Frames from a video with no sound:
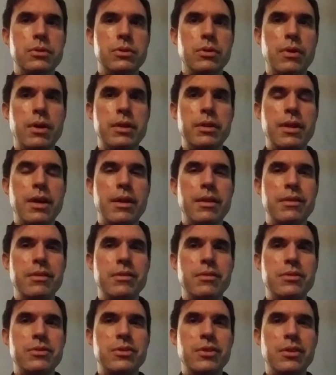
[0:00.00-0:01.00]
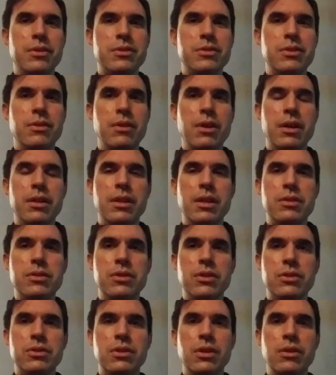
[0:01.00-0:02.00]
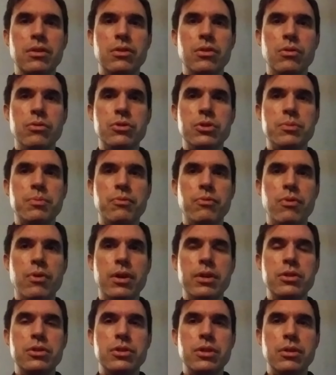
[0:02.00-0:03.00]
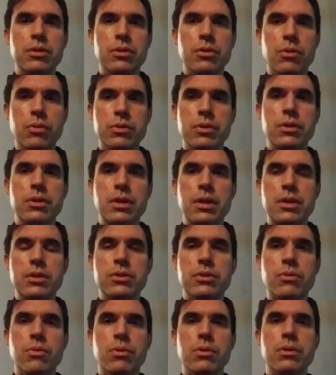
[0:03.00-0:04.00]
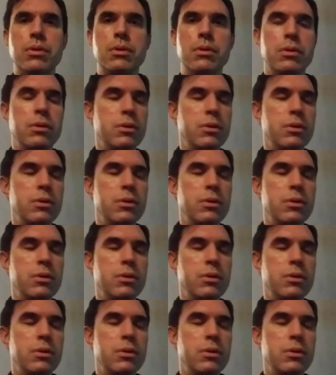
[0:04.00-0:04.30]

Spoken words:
on that 16th note, just before I go to this chord,